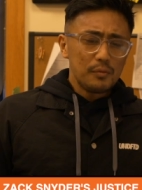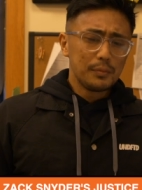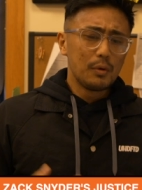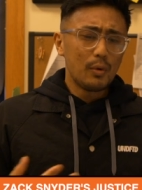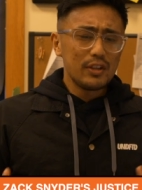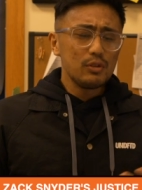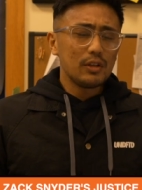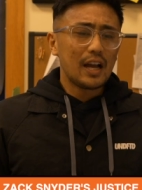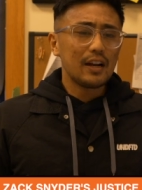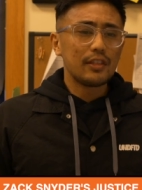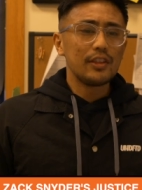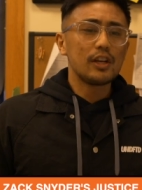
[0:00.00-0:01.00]
but when you
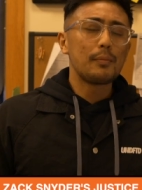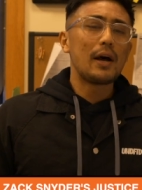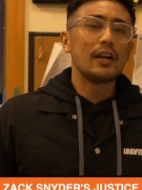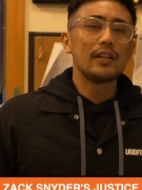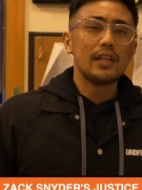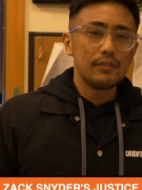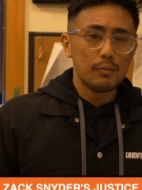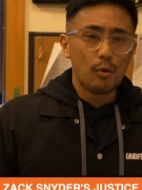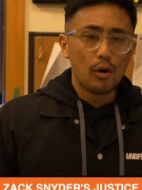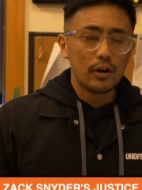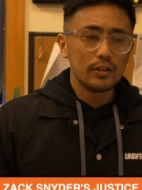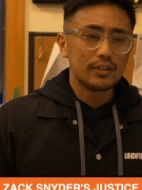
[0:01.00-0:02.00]
kind of think about it even
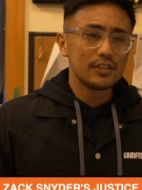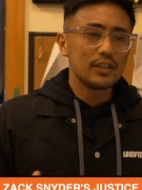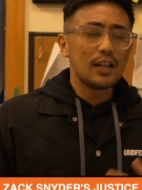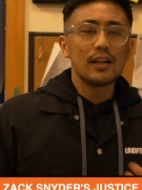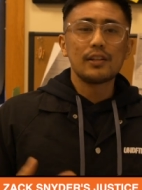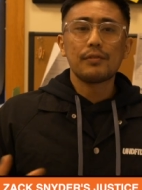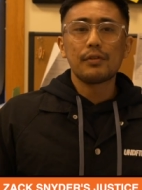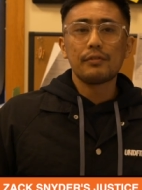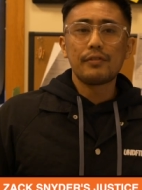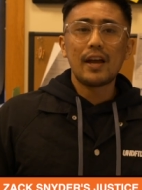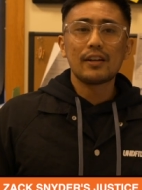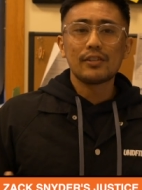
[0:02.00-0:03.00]
more, there's a lot of
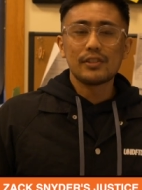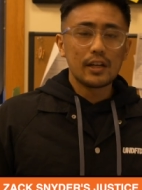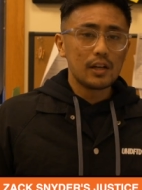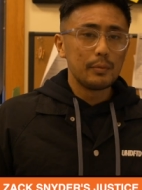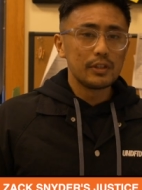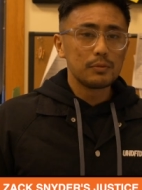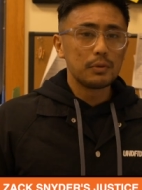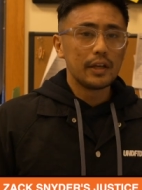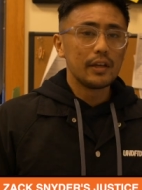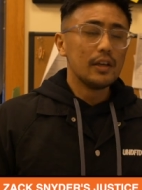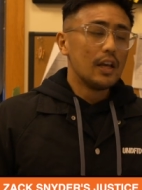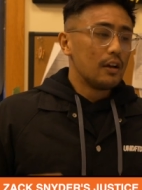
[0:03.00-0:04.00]
different factors that come into play.
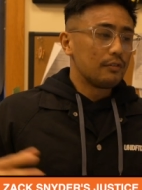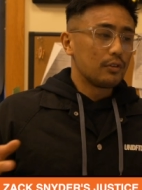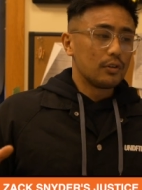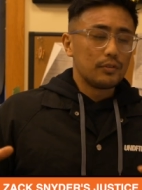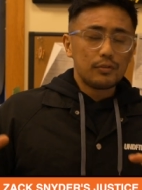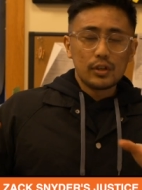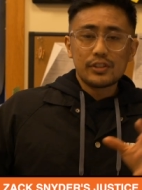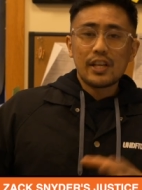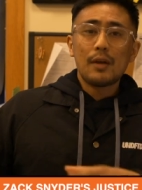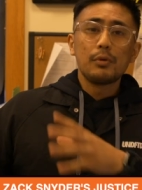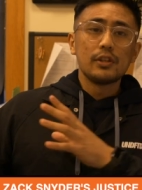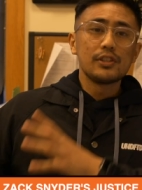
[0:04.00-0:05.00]
For for
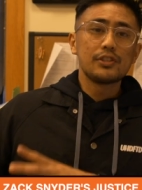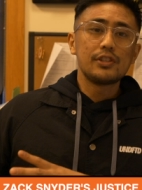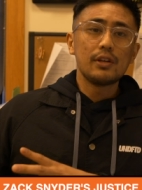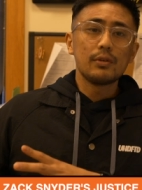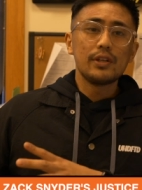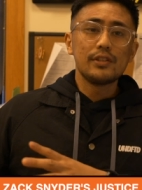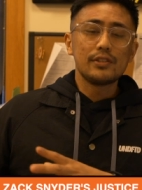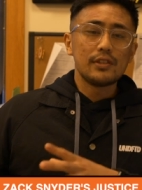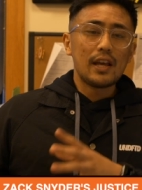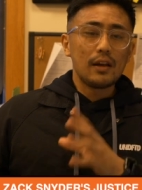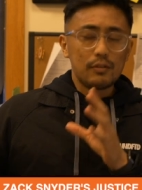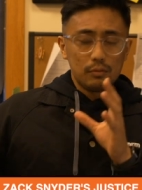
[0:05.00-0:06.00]
example, the series
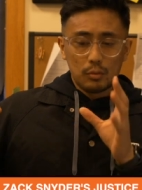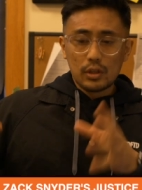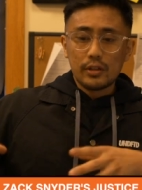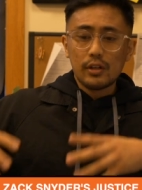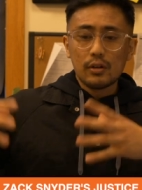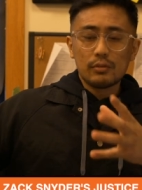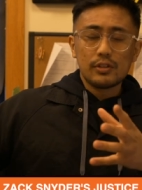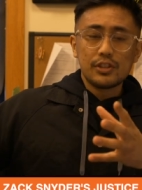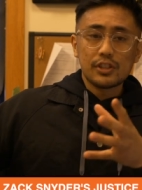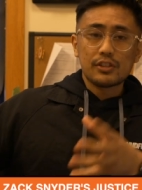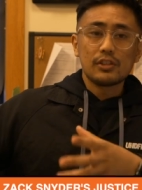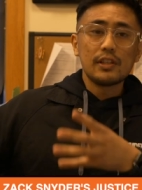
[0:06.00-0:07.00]
that you know
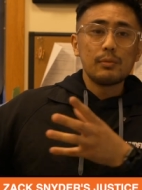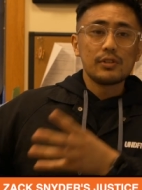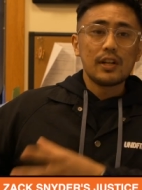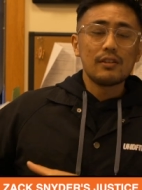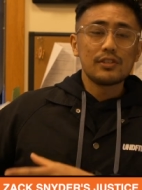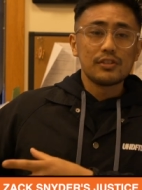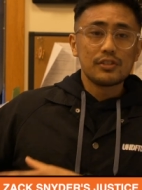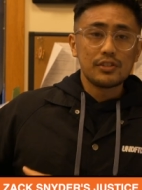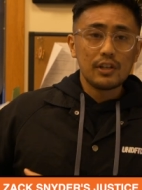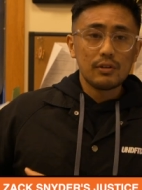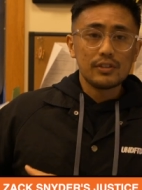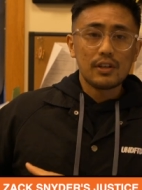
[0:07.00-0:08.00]
Justice League was announced as a
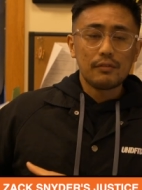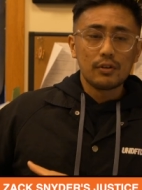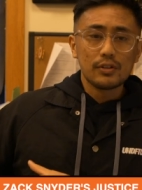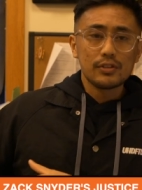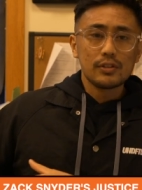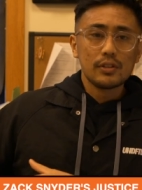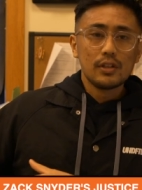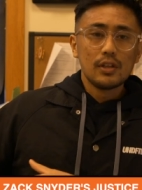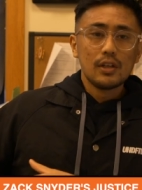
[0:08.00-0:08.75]
series at first,